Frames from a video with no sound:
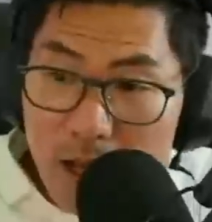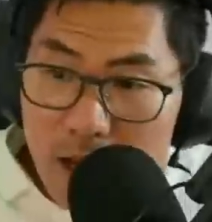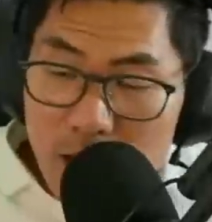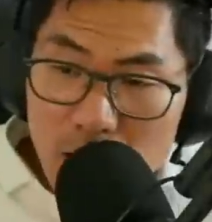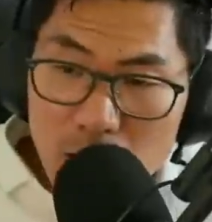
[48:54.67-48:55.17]

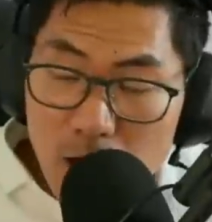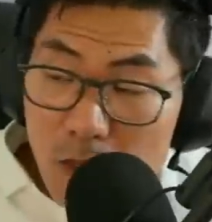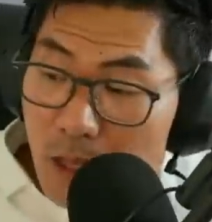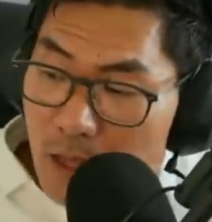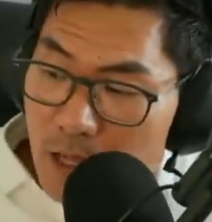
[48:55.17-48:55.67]
and I
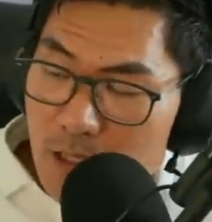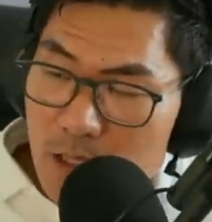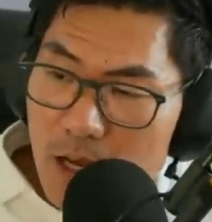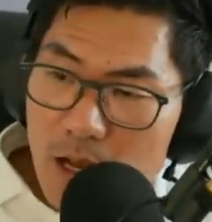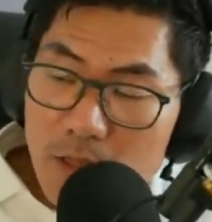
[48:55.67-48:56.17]
think that's
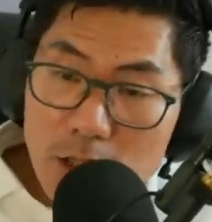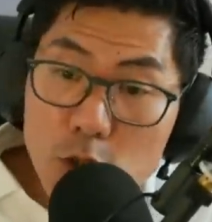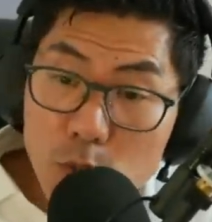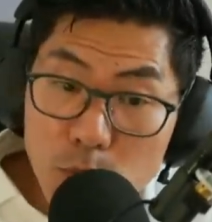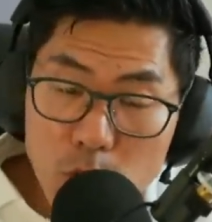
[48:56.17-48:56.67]
a
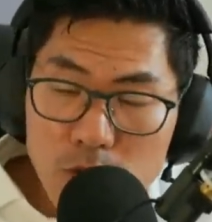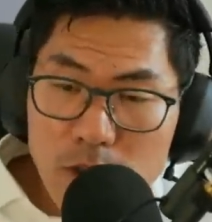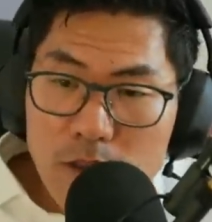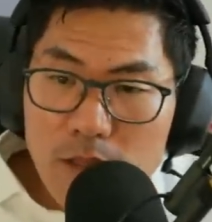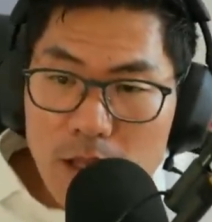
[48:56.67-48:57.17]
good
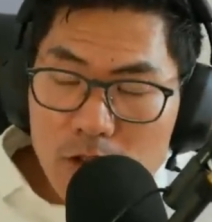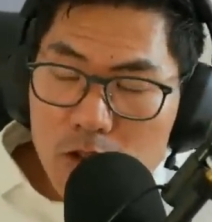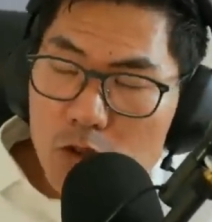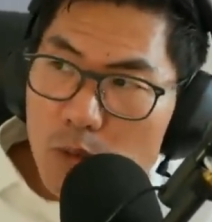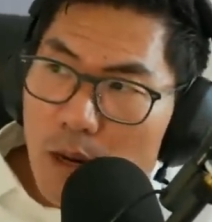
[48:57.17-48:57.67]
point that
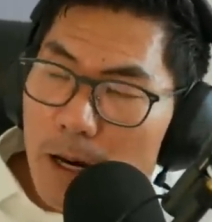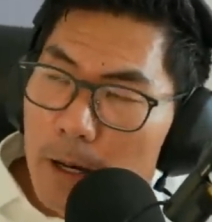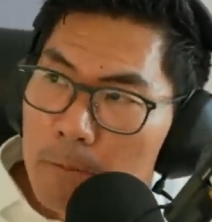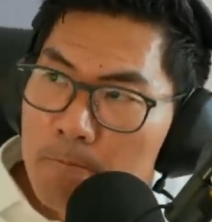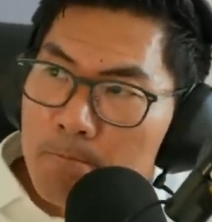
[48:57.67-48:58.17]
you
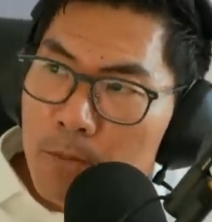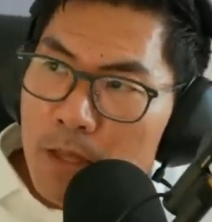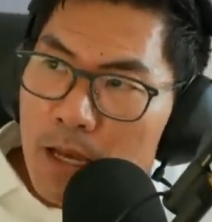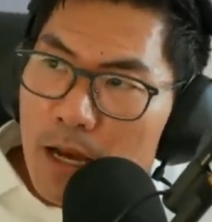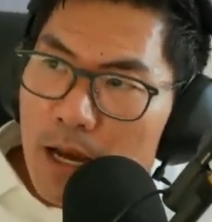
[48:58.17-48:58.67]

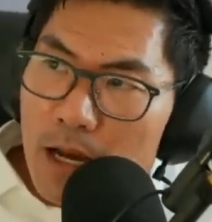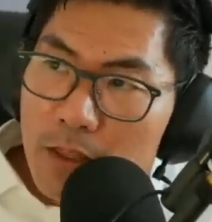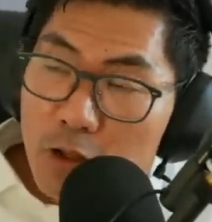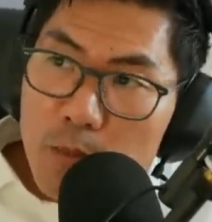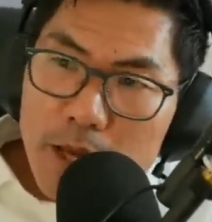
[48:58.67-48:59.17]

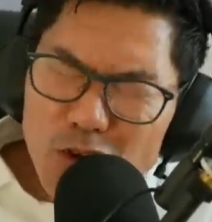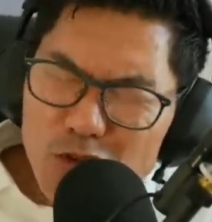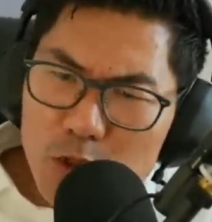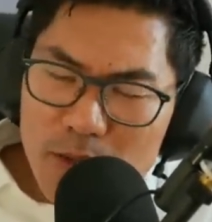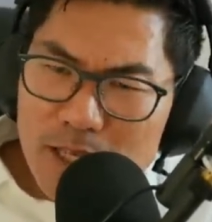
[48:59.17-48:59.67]
make.
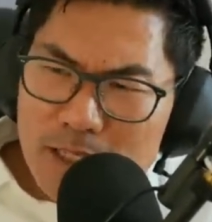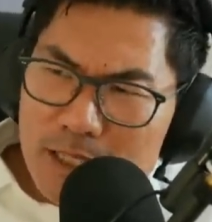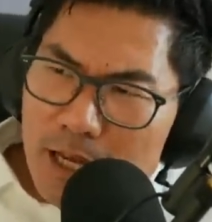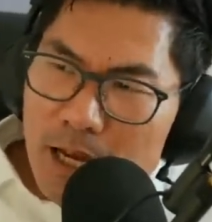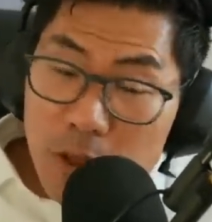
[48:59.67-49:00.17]
Also, because
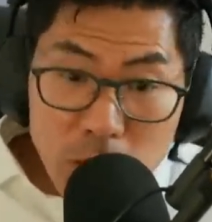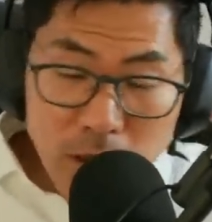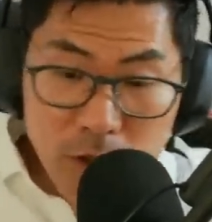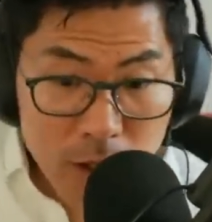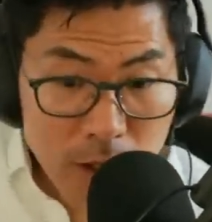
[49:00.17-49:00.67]
I
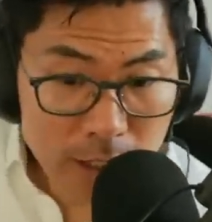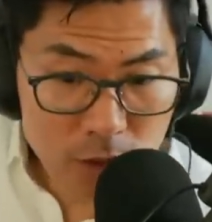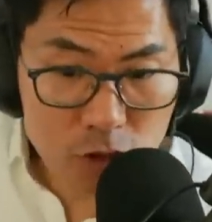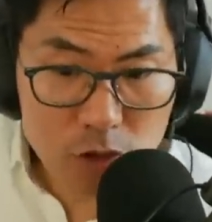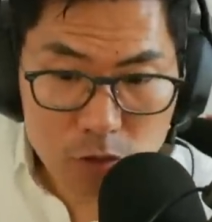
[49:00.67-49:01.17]
think the
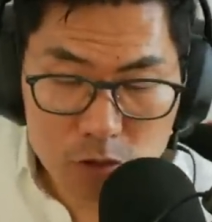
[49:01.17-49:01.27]
listeners should also